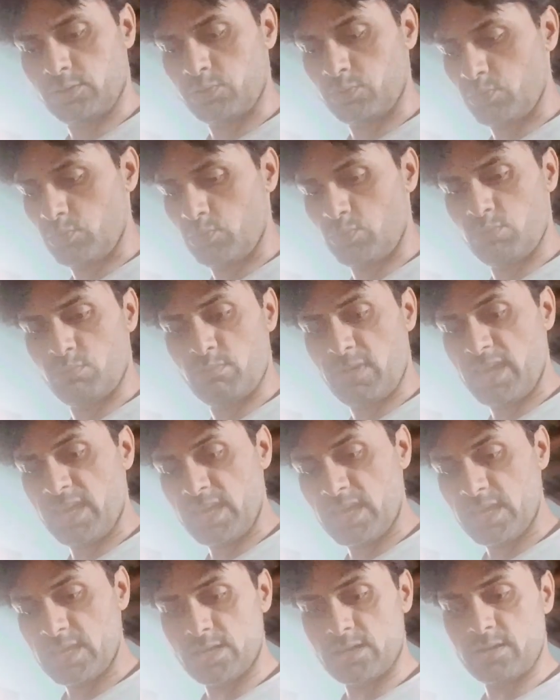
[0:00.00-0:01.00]
to
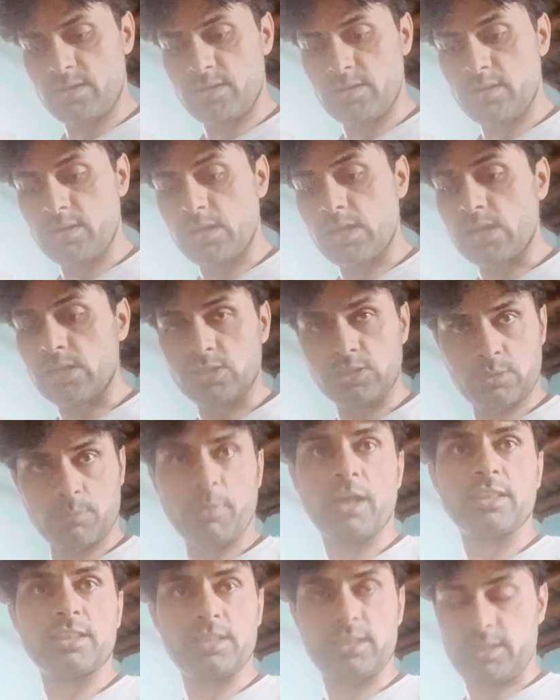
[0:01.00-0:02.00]
make
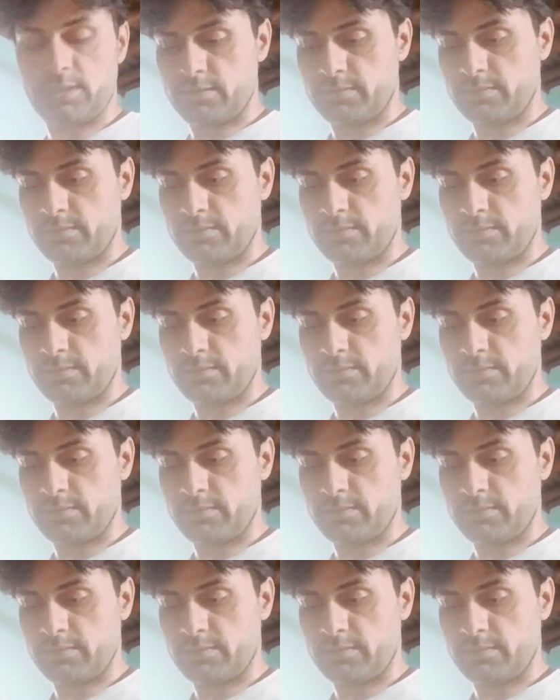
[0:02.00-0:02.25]
chapati